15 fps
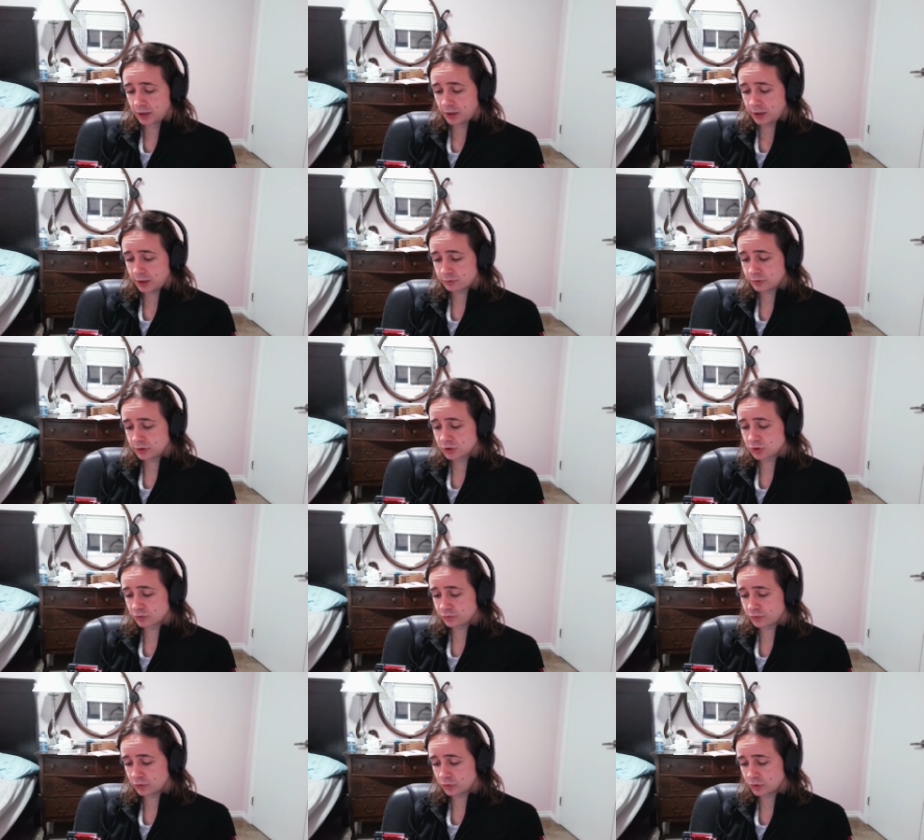Increase your
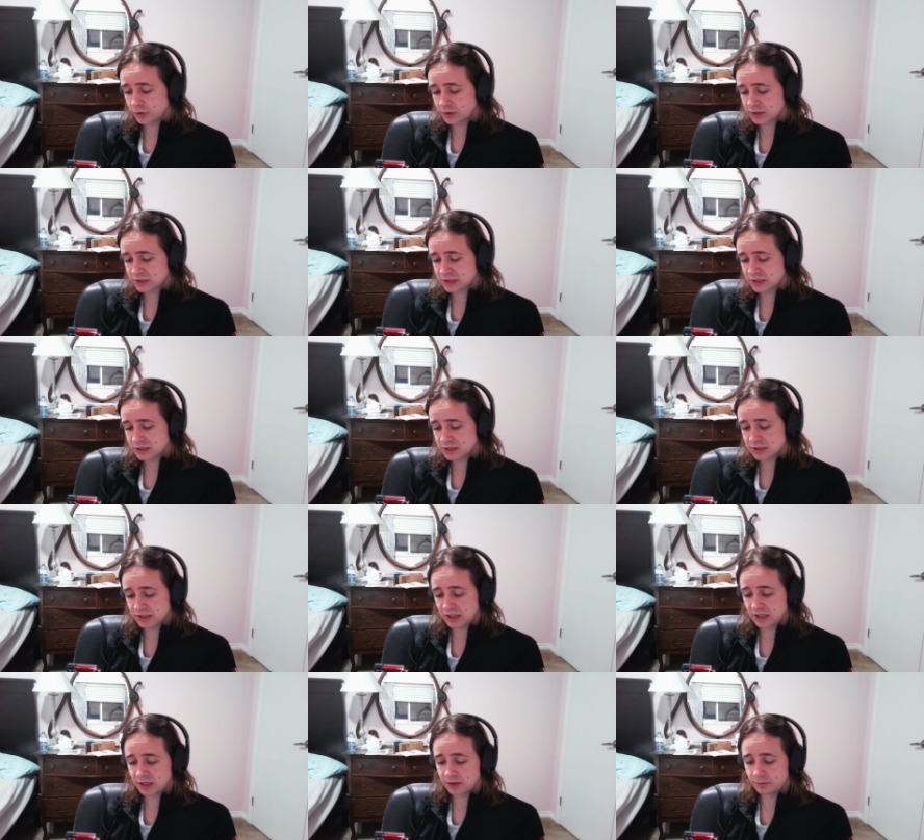following distance
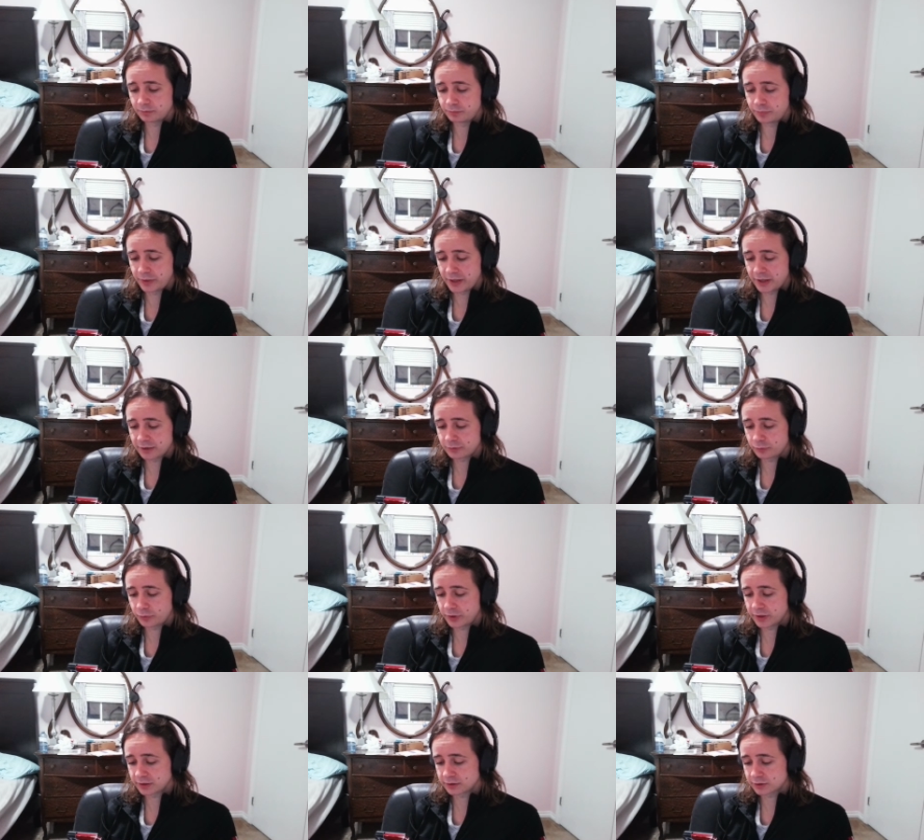in bad
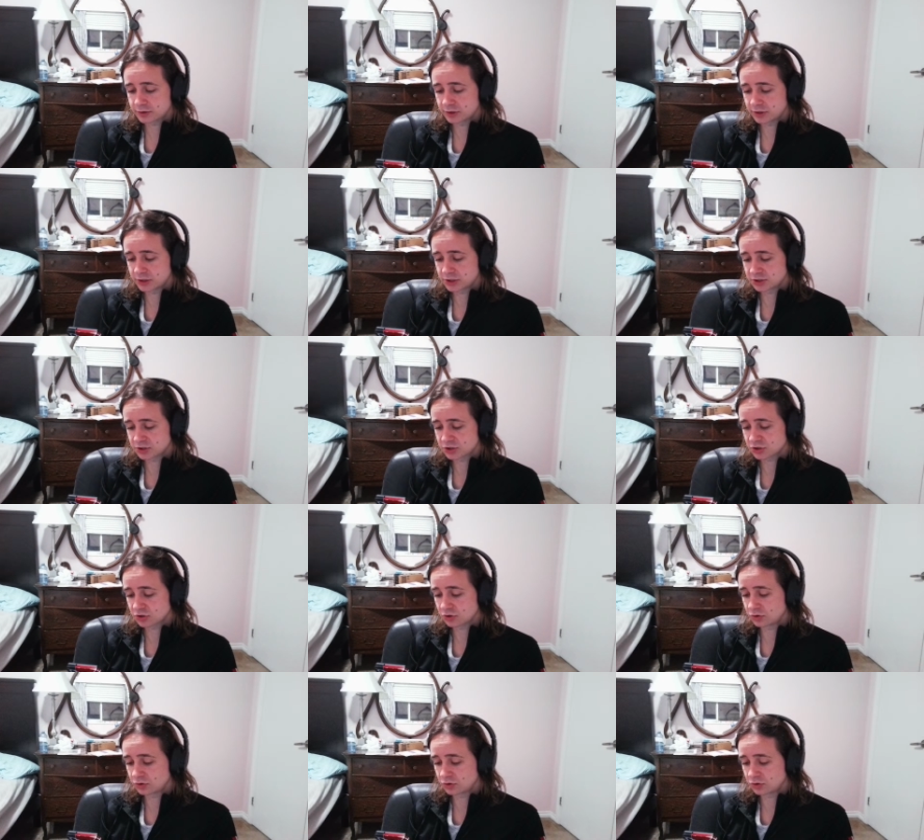weather conditions